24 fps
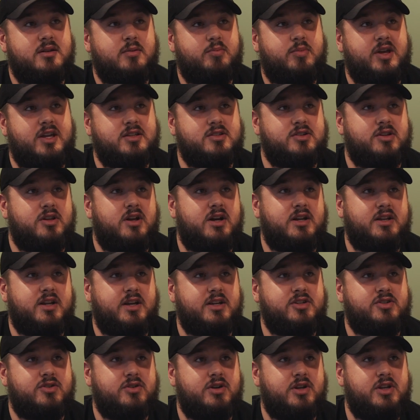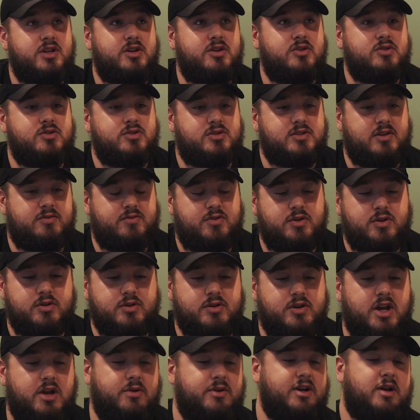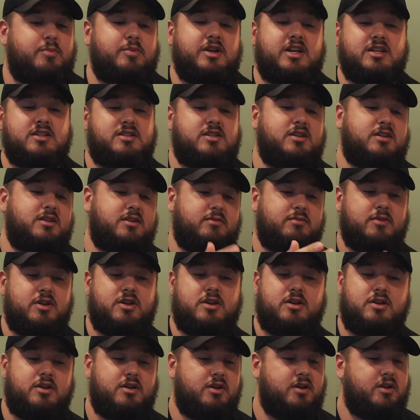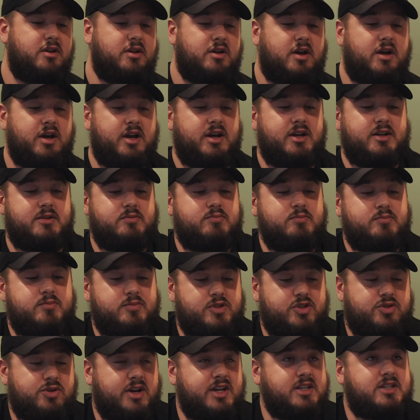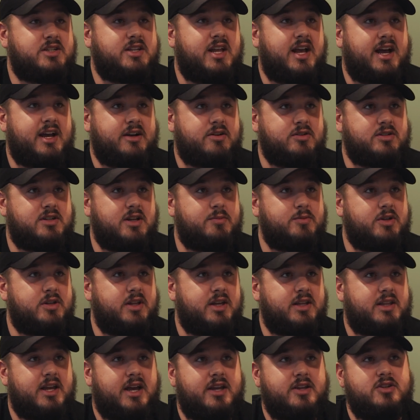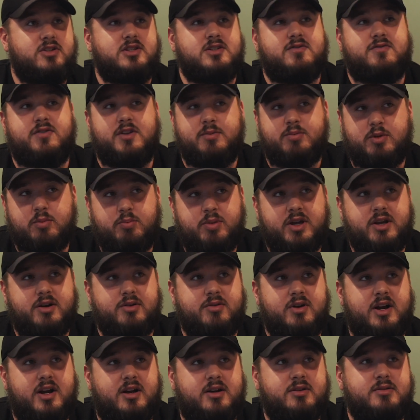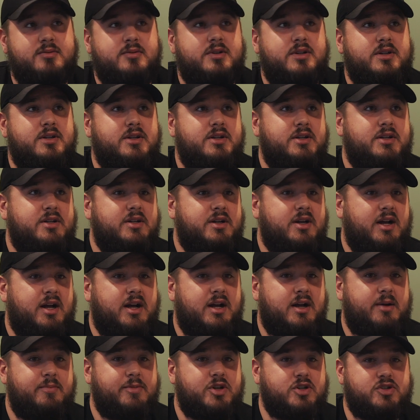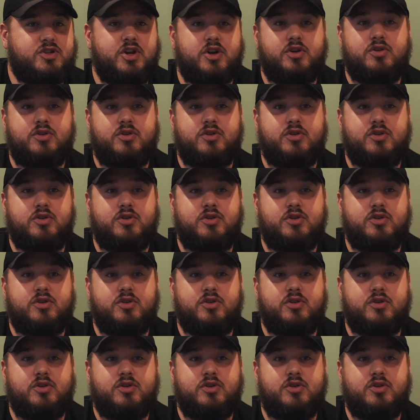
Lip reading: Pin's a lot nicer to use if you're going up against a straight stack or something like that. You just flip the pin around. There's no